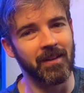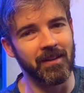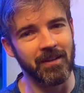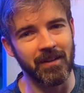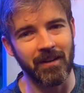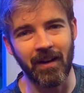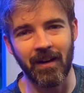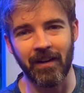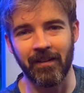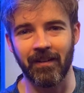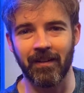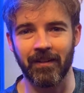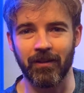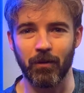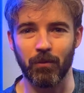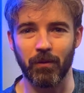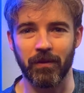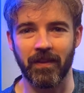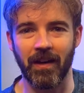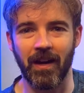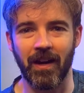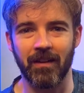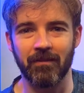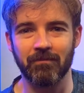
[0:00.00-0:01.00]
Can't argue with
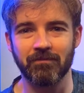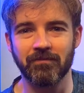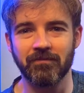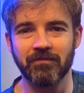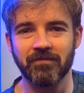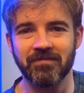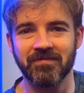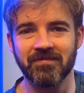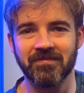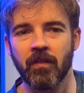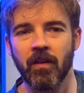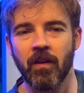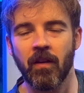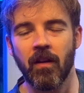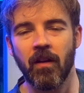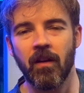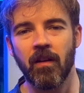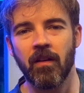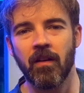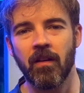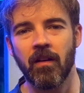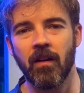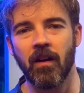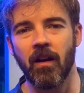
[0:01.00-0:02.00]
that.
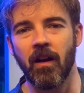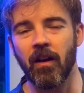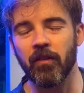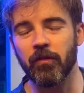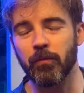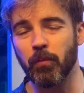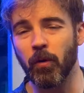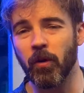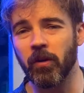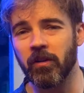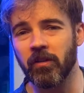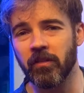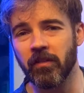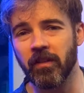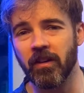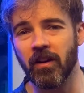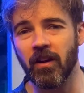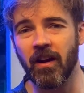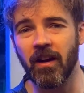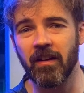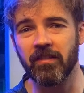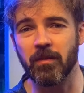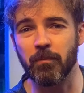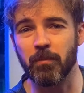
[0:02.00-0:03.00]
I've spoken to the
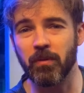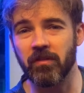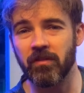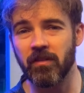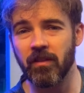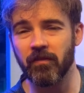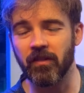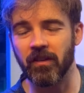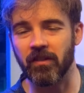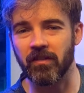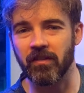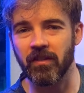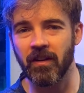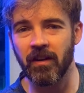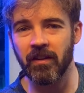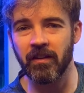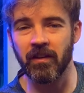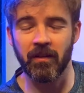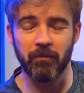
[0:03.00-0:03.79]
guys at Pacific Sun,